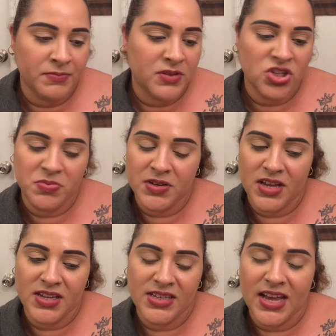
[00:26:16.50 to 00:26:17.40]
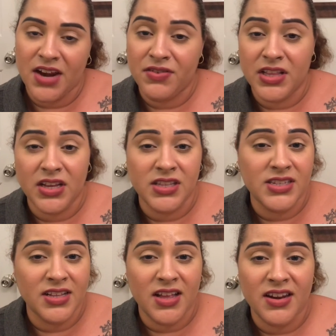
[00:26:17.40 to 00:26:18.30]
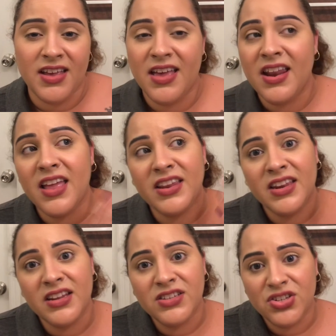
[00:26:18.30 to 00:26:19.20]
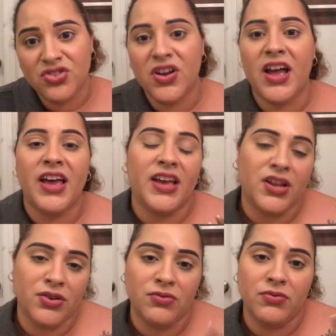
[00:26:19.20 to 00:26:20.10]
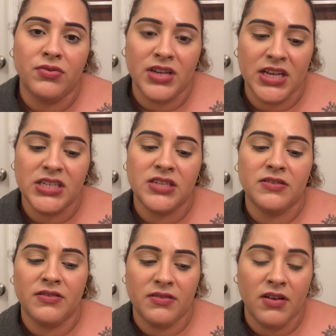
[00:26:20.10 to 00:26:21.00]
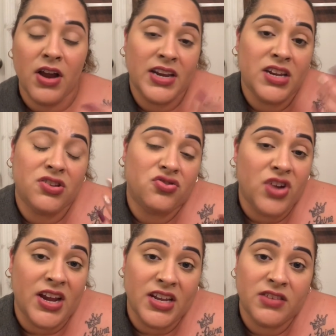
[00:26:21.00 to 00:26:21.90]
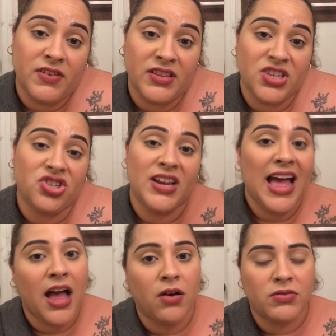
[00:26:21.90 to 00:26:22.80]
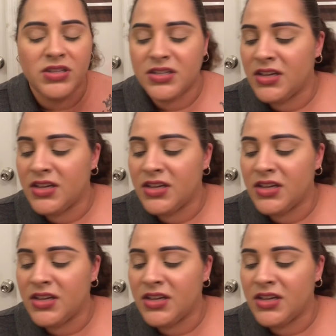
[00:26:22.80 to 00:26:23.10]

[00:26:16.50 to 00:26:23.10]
Just because I got a really good deal on it, and I needed to try a new NYX, or I needed to try a NYX foundation out.